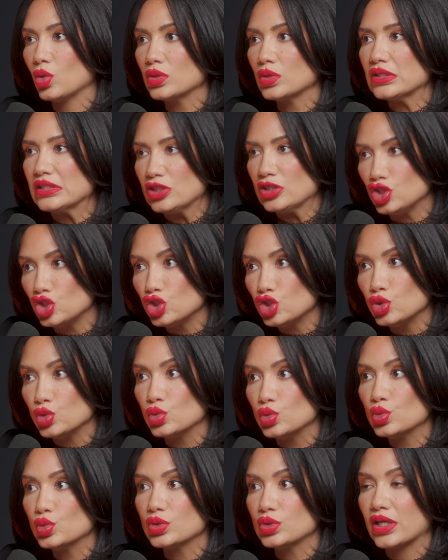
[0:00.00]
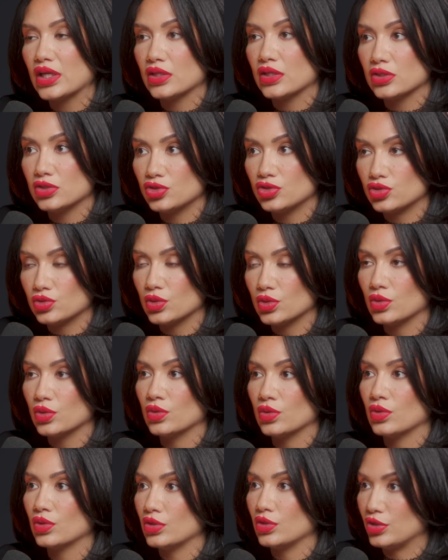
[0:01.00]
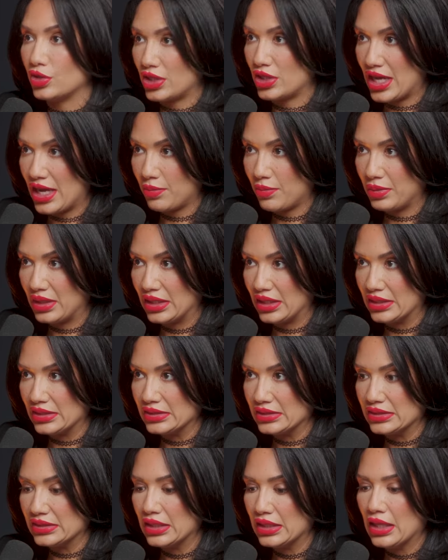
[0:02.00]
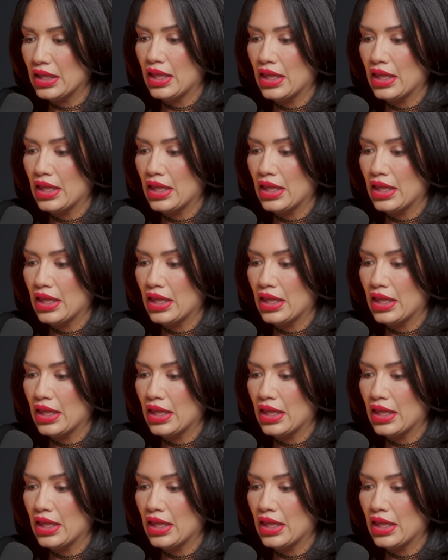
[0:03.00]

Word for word: only you can control your happiness.